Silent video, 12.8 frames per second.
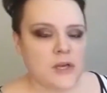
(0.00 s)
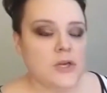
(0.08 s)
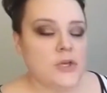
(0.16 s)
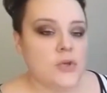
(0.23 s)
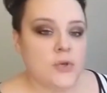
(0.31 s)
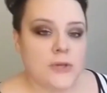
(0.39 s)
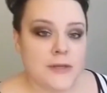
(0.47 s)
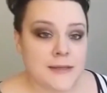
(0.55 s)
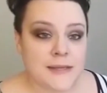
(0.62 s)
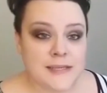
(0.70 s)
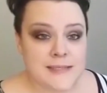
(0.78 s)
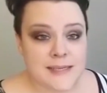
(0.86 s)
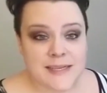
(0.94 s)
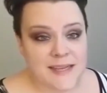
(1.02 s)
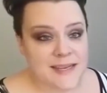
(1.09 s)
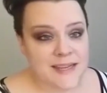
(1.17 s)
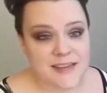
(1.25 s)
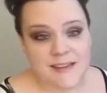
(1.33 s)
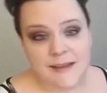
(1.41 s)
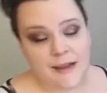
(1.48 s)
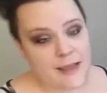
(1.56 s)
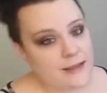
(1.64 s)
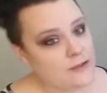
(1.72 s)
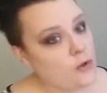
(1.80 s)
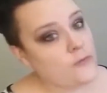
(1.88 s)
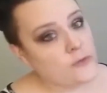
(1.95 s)
you can get these at I
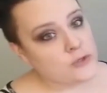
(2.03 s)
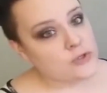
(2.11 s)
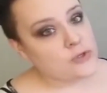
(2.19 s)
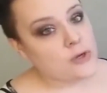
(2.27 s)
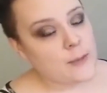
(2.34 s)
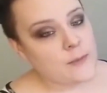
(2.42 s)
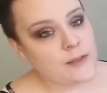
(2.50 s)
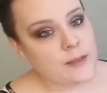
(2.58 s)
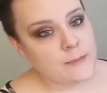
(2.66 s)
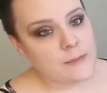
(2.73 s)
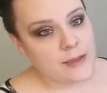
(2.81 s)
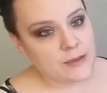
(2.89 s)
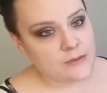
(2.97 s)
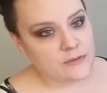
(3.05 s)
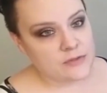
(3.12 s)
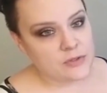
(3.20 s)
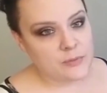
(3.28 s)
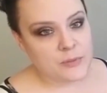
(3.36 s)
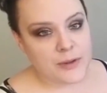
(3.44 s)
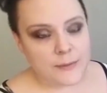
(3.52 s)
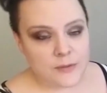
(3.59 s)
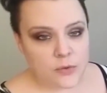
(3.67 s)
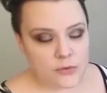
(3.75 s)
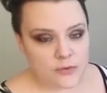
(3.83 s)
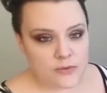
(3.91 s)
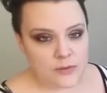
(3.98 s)
know for sure Hobby Lobby, Michael's. You can probably
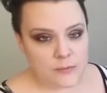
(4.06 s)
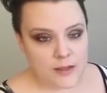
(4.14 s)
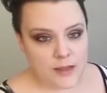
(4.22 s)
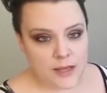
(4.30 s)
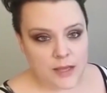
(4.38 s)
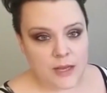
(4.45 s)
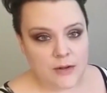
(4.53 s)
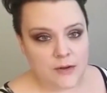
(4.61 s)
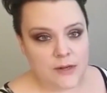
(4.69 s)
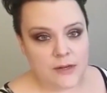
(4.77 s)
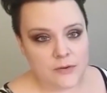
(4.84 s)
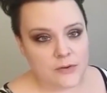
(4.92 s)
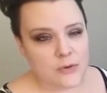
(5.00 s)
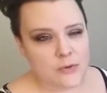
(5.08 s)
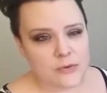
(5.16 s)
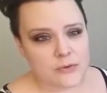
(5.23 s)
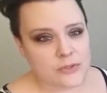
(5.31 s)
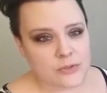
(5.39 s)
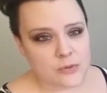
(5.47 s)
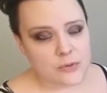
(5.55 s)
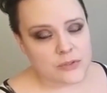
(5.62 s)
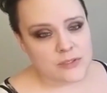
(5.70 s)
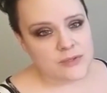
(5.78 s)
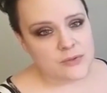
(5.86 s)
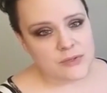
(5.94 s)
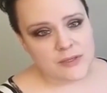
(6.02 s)
order them online or at other local stores
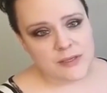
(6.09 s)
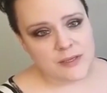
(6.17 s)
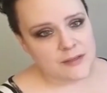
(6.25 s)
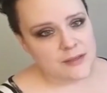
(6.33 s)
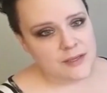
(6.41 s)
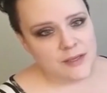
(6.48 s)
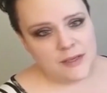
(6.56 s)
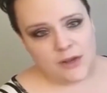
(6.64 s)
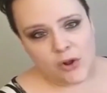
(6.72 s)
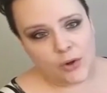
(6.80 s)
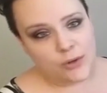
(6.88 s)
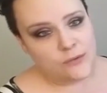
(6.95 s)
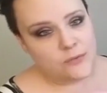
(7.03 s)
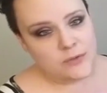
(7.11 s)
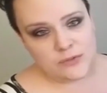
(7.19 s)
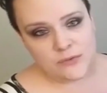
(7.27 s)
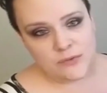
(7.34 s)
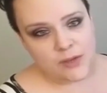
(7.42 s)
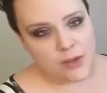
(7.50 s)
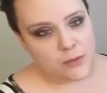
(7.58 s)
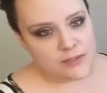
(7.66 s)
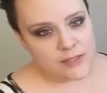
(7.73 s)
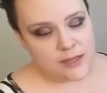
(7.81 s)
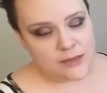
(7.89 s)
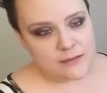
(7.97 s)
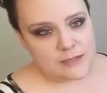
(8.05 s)
that you can get artificial flowers
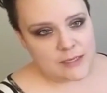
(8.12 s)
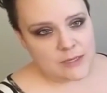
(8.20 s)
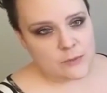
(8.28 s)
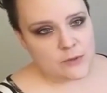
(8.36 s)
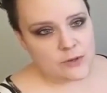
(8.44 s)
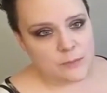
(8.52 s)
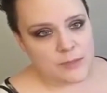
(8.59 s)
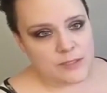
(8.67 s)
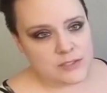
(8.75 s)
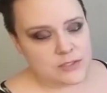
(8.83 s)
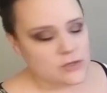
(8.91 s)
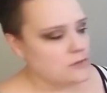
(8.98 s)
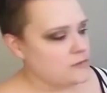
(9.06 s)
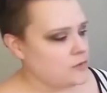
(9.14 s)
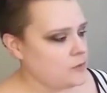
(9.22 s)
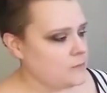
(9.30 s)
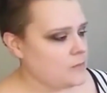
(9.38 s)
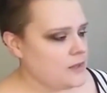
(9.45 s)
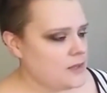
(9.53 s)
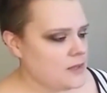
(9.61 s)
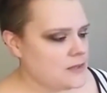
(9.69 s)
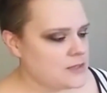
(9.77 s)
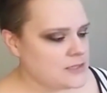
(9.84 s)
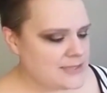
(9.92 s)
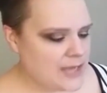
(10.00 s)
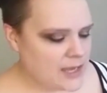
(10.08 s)
at. Anywhere you can buy styrofoam.
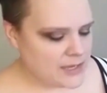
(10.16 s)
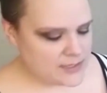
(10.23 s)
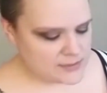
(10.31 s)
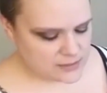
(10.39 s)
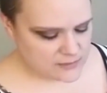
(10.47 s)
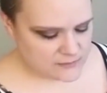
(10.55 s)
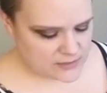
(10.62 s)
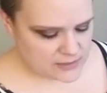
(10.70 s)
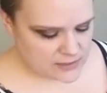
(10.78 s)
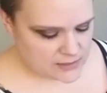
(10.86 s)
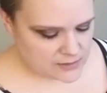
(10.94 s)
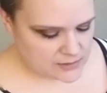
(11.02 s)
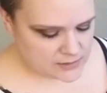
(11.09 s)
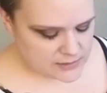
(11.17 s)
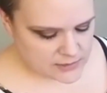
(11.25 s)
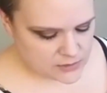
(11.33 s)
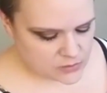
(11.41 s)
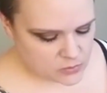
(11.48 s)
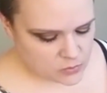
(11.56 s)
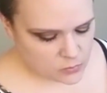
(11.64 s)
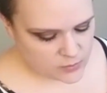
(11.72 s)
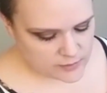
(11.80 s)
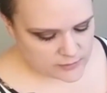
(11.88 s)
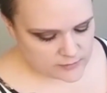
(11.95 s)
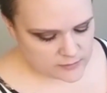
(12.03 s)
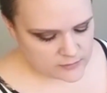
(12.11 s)
The size of it is
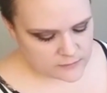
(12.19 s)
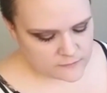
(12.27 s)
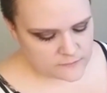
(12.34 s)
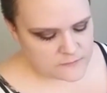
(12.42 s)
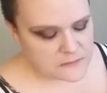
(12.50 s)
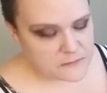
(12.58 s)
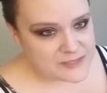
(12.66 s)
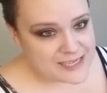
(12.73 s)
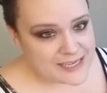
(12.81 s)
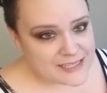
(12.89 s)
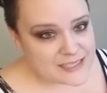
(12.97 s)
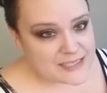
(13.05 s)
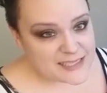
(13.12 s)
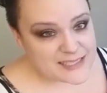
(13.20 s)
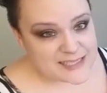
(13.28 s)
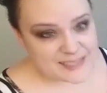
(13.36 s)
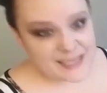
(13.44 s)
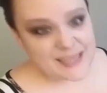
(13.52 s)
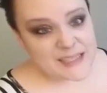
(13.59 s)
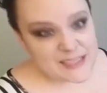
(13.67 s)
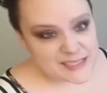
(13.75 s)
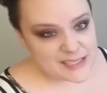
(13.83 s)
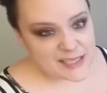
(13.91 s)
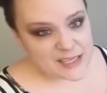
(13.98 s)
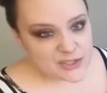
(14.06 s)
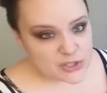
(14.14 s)
1/15/16
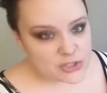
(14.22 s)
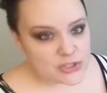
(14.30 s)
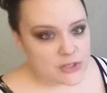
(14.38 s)
inch.